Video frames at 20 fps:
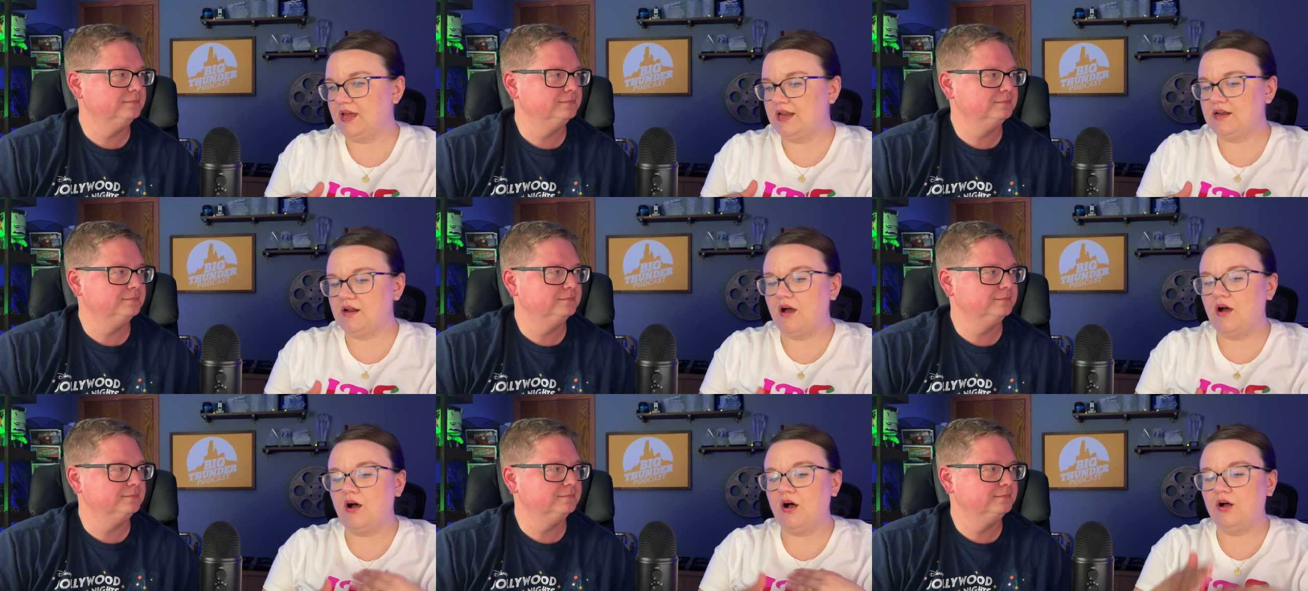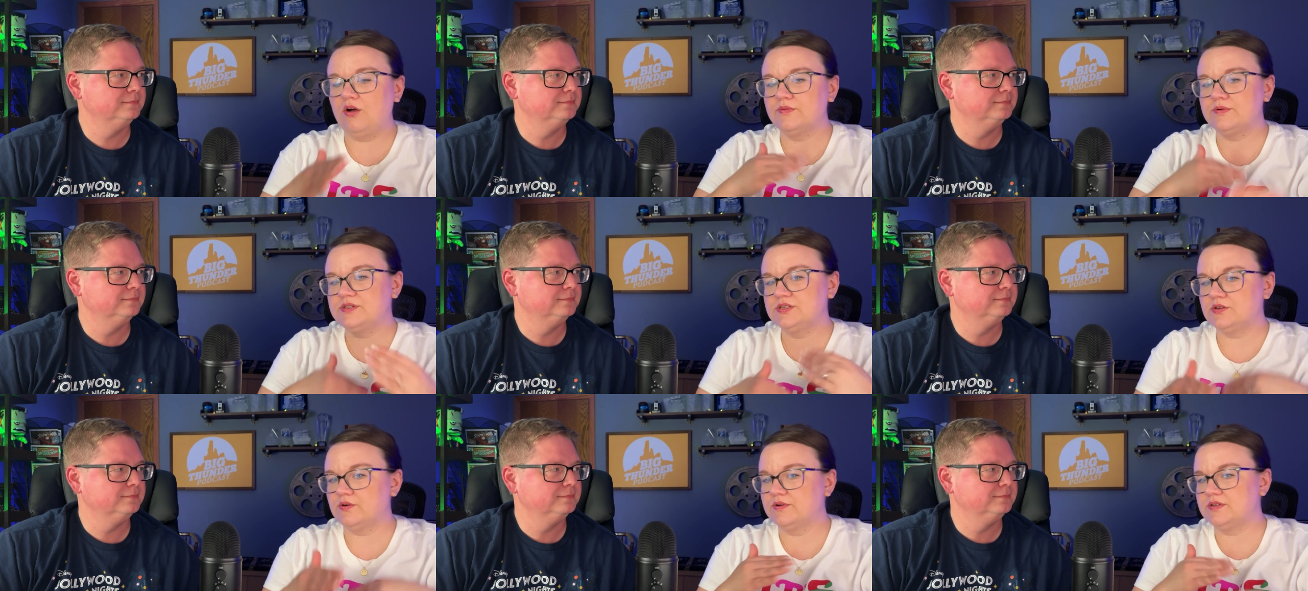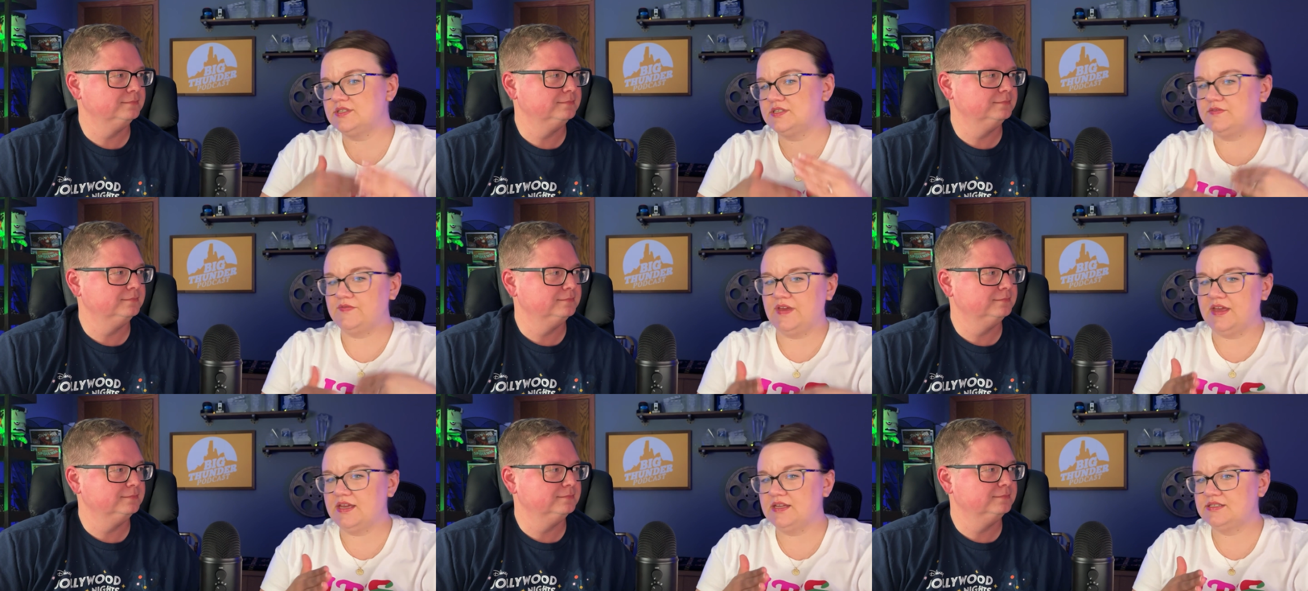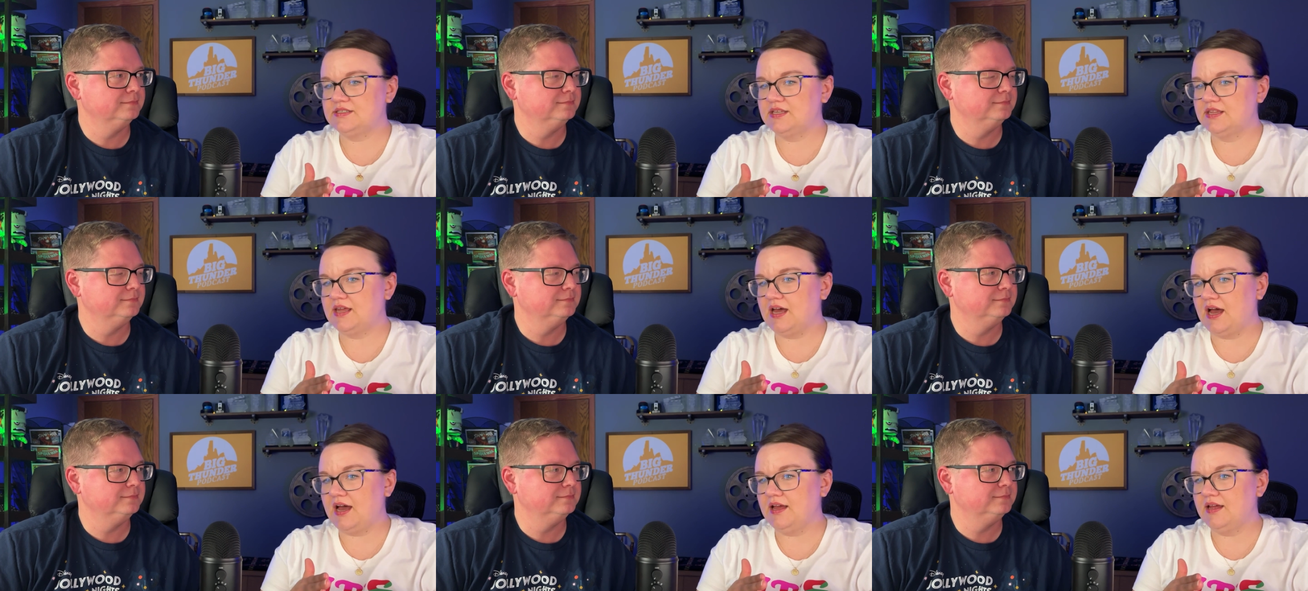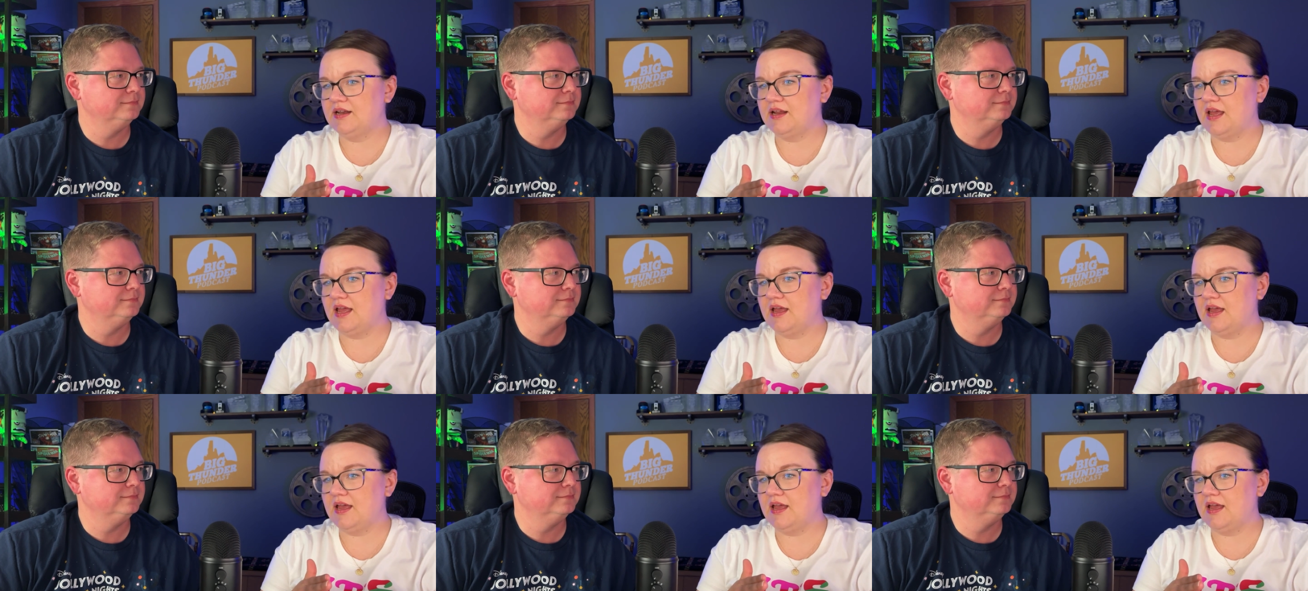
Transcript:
Speaker 1: And not all resorts fit into that,